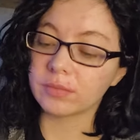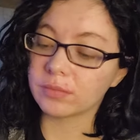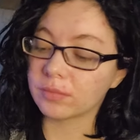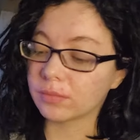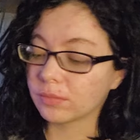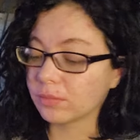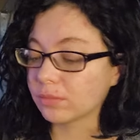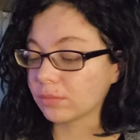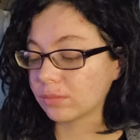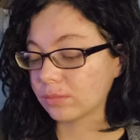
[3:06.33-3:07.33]

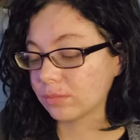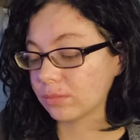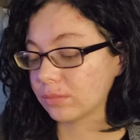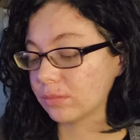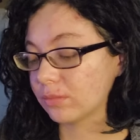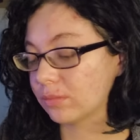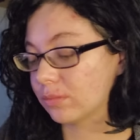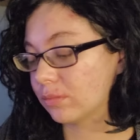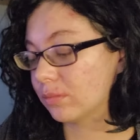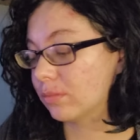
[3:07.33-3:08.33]

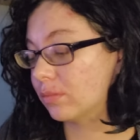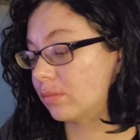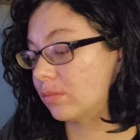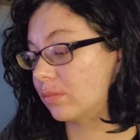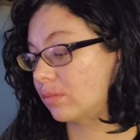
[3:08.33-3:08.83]
Nothing is said.